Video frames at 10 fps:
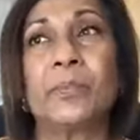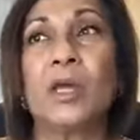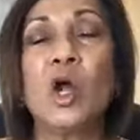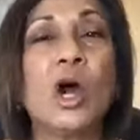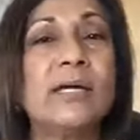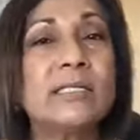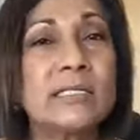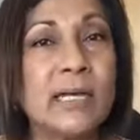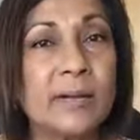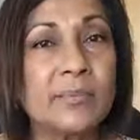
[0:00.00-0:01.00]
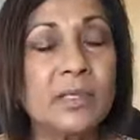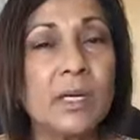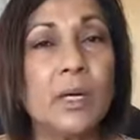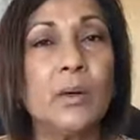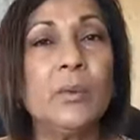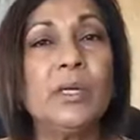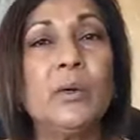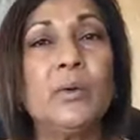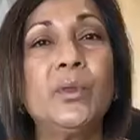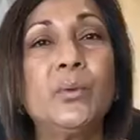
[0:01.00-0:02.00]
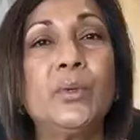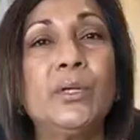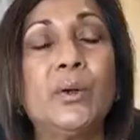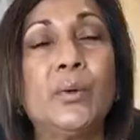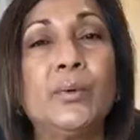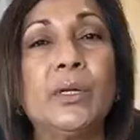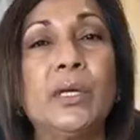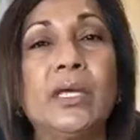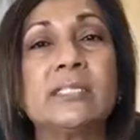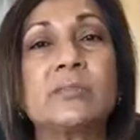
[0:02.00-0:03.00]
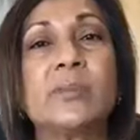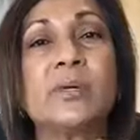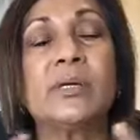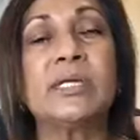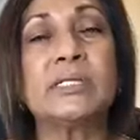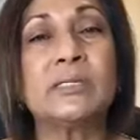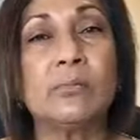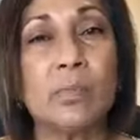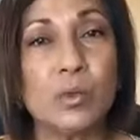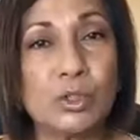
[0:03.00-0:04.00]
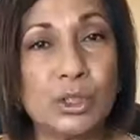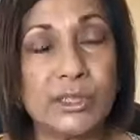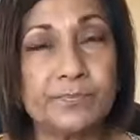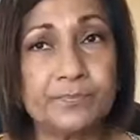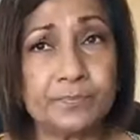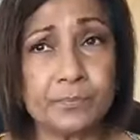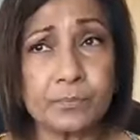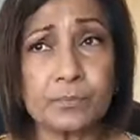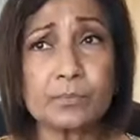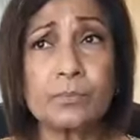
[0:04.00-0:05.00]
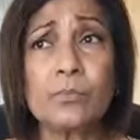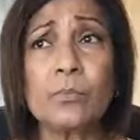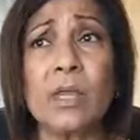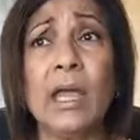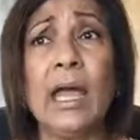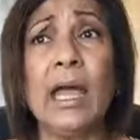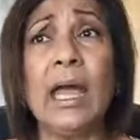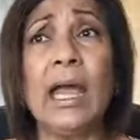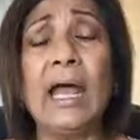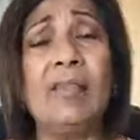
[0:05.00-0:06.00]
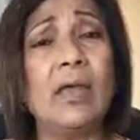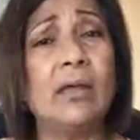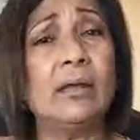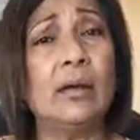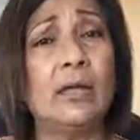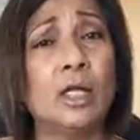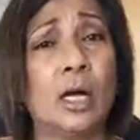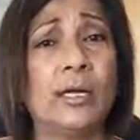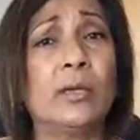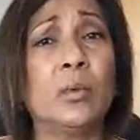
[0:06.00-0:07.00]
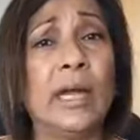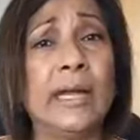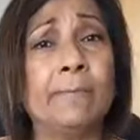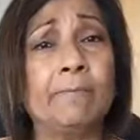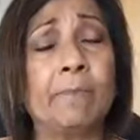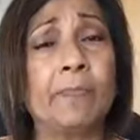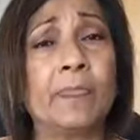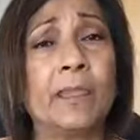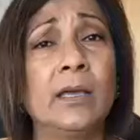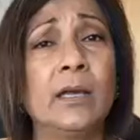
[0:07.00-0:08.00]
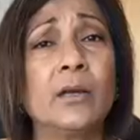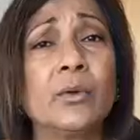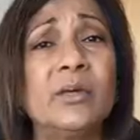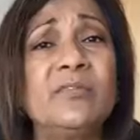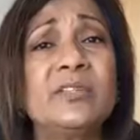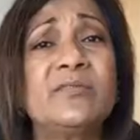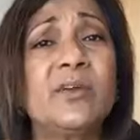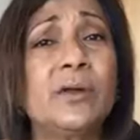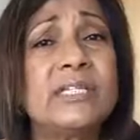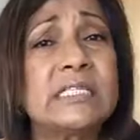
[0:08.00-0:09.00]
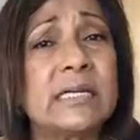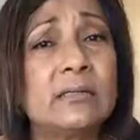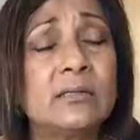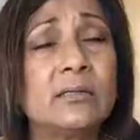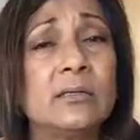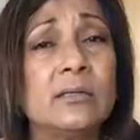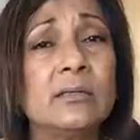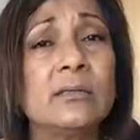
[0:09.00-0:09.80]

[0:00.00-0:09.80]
concept, we know that we don't experience an emotion and then lock it away. Grief is very cyclical